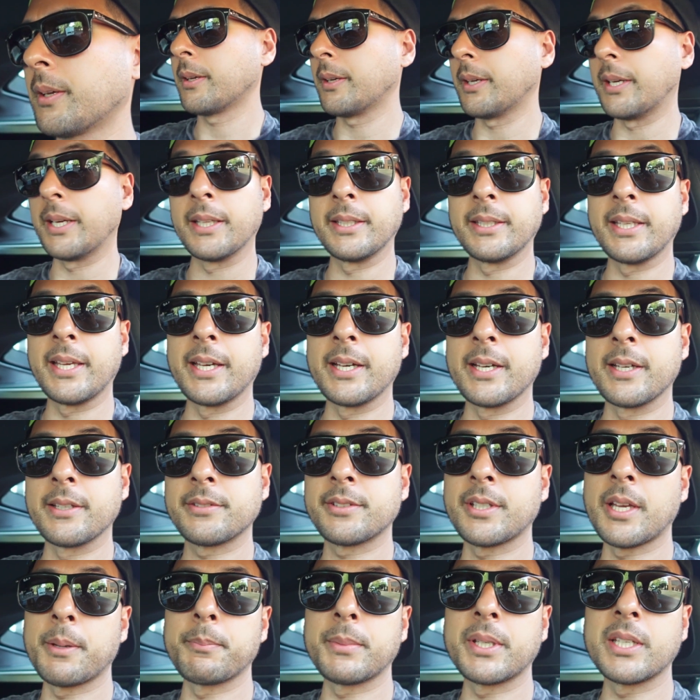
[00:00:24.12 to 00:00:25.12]
And they
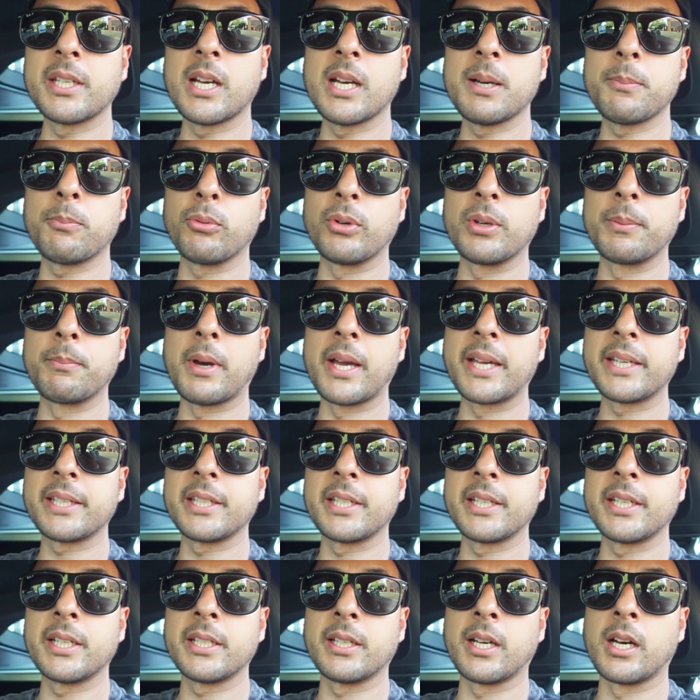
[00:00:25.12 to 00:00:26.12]
set me up with
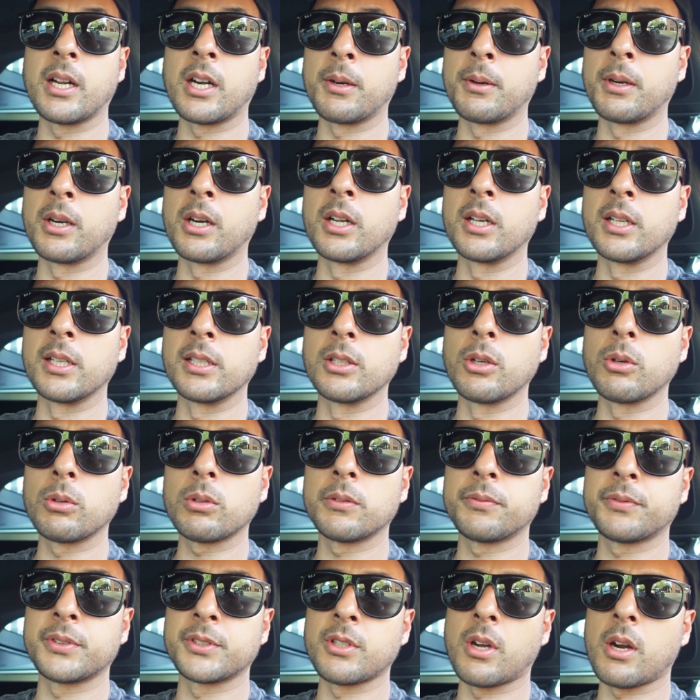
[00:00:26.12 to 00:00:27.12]
Mikey, our local
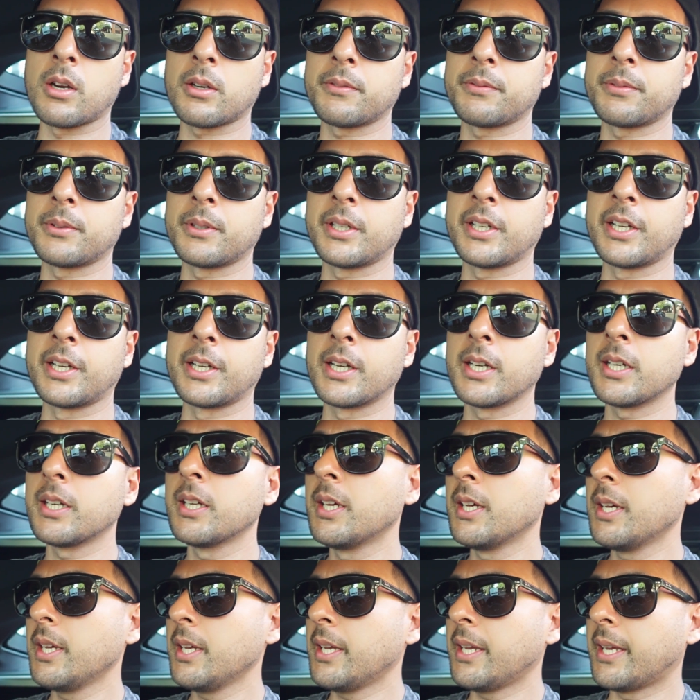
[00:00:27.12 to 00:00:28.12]
photographer here.
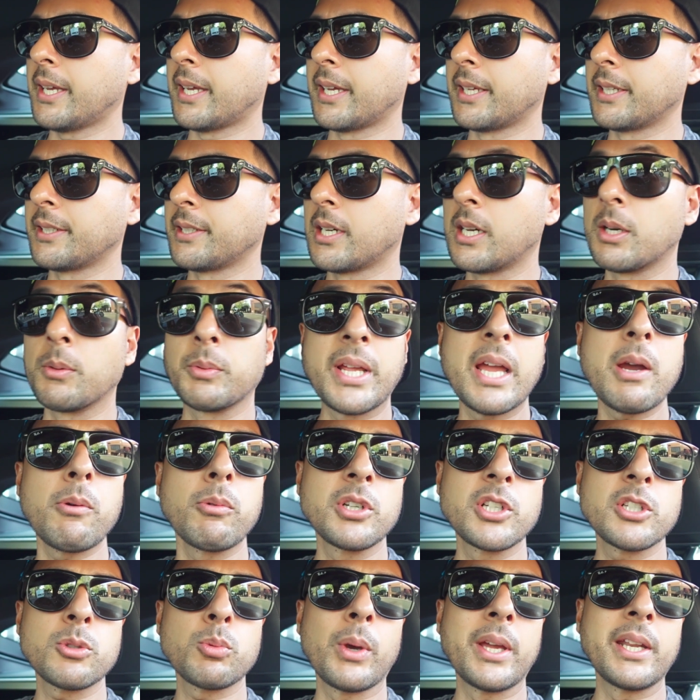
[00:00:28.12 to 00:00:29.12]
And yeah, we're
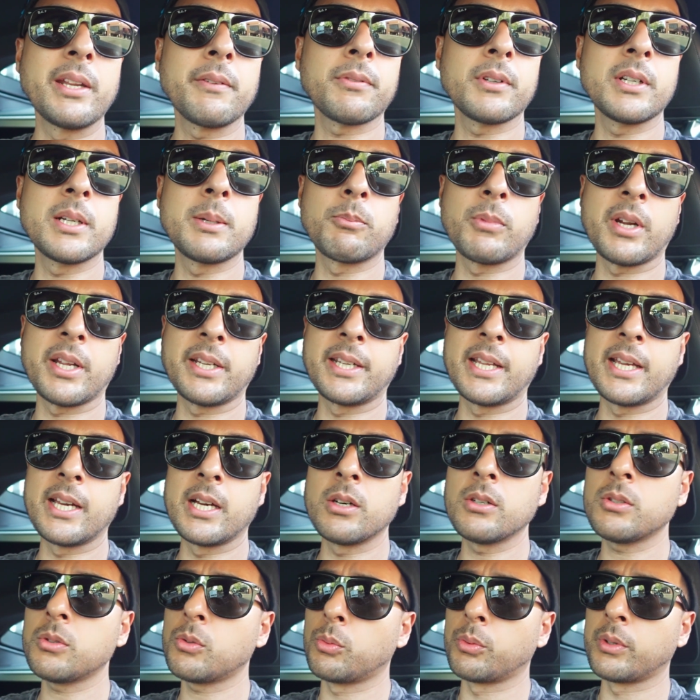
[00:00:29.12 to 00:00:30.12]
just waiting for him right
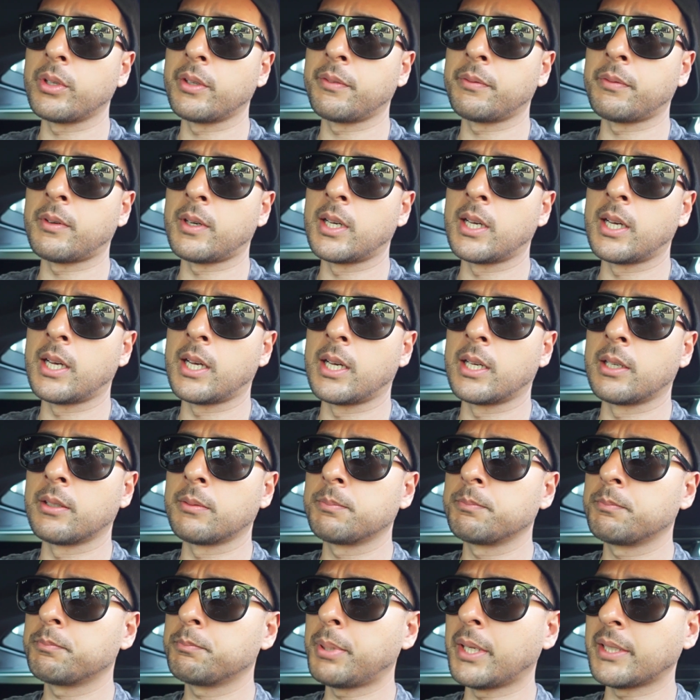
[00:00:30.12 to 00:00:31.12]
now. We've
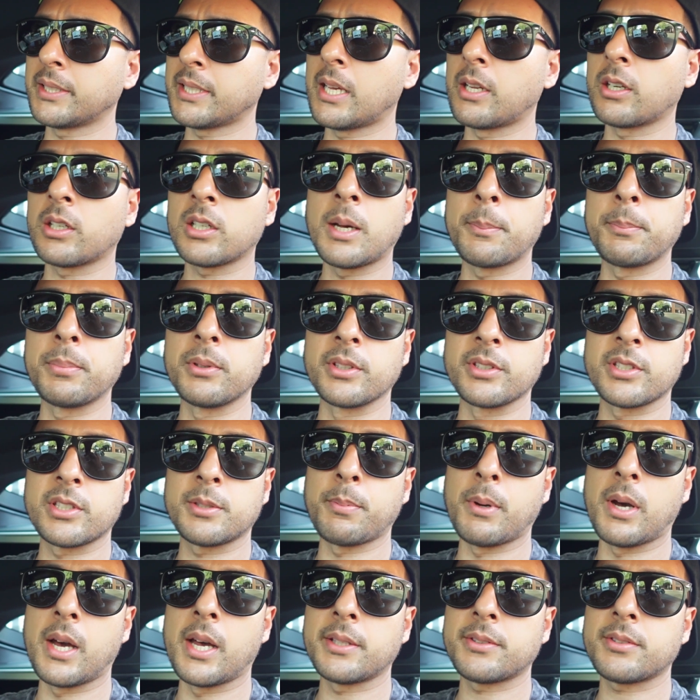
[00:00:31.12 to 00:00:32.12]
picked out a couple of
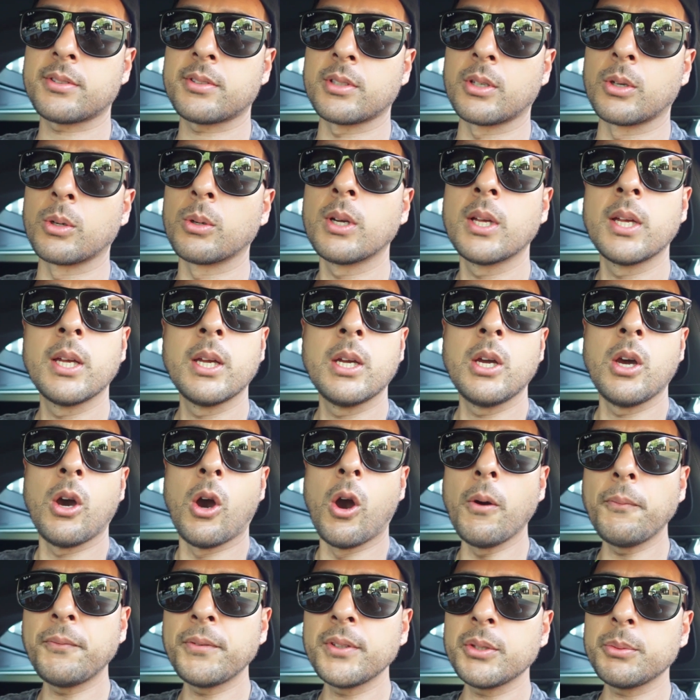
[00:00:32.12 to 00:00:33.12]
spots, so
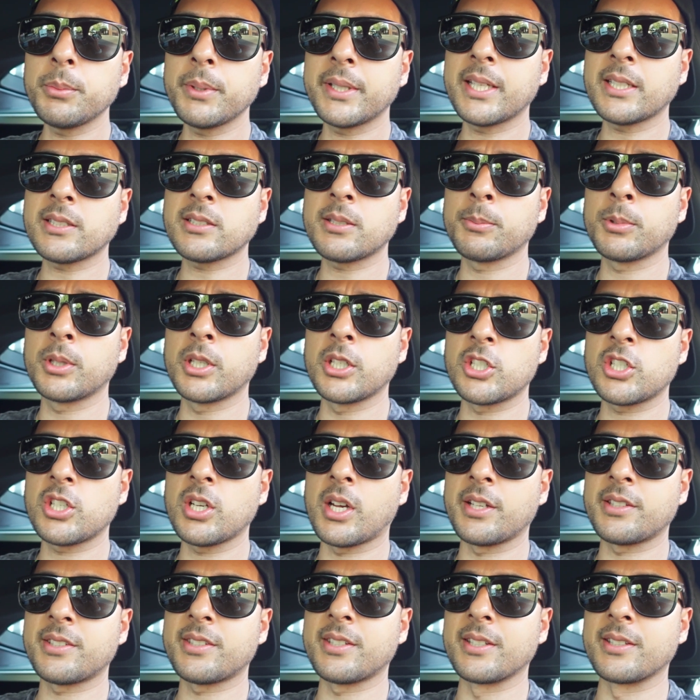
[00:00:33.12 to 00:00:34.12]
hopefully we get some good
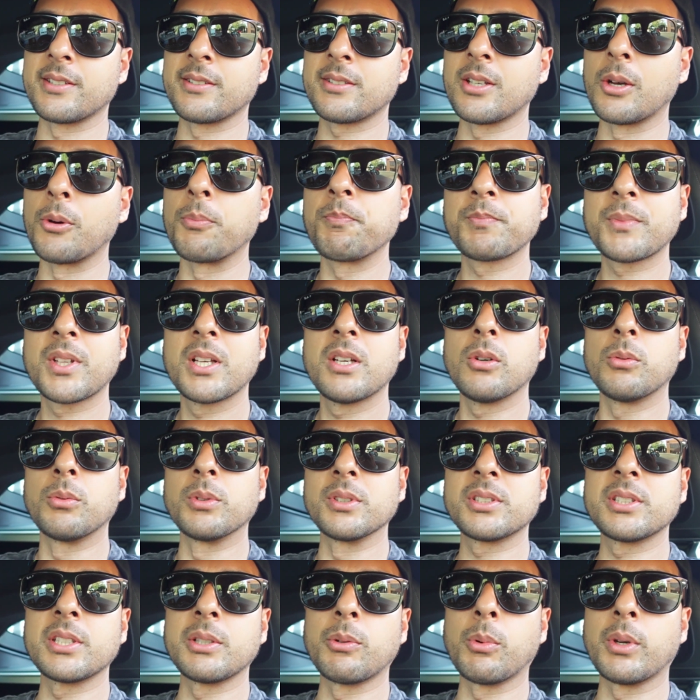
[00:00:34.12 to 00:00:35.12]
shots in. So we'll
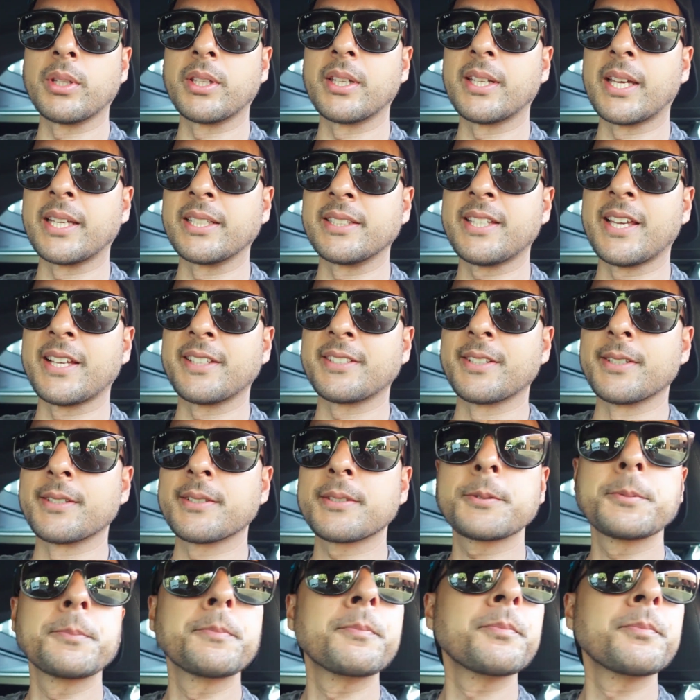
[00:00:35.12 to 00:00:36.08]
see where the night takes us. All